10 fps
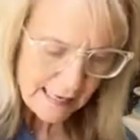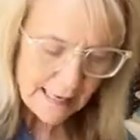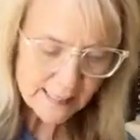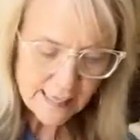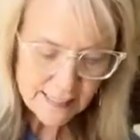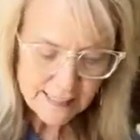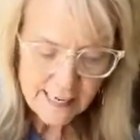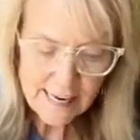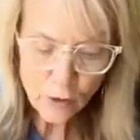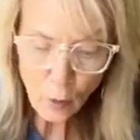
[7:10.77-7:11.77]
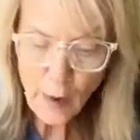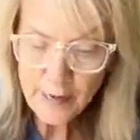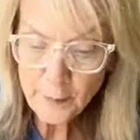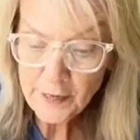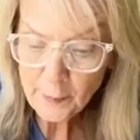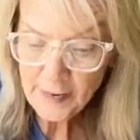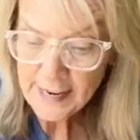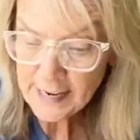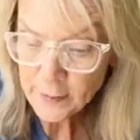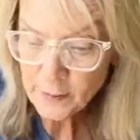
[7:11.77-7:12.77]
It does take quite a bit of
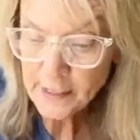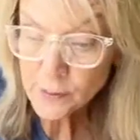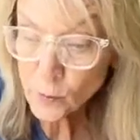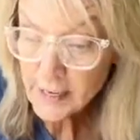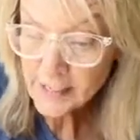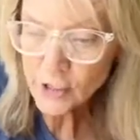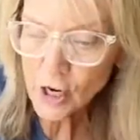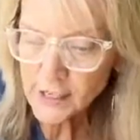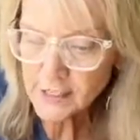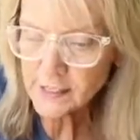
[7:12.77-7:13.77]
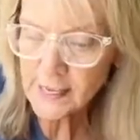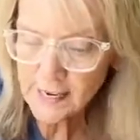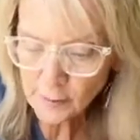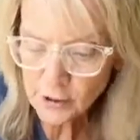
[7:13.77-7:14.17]
paint, because what I started to say,